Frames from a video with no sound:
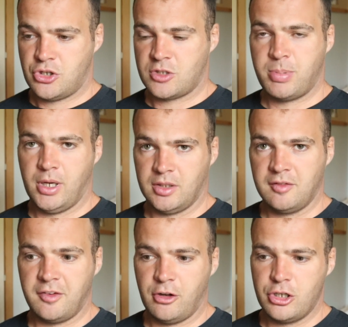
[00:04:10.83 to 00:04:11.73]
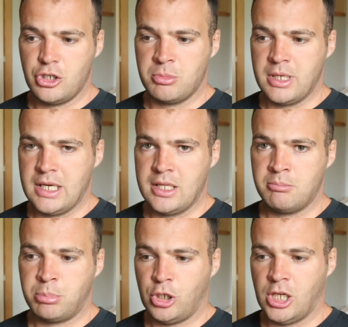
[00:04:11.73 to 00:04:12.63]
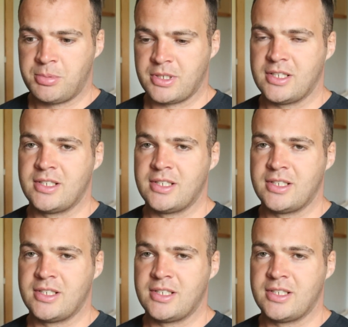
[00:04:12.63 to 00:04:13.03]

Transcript: just building volume in pull-ups.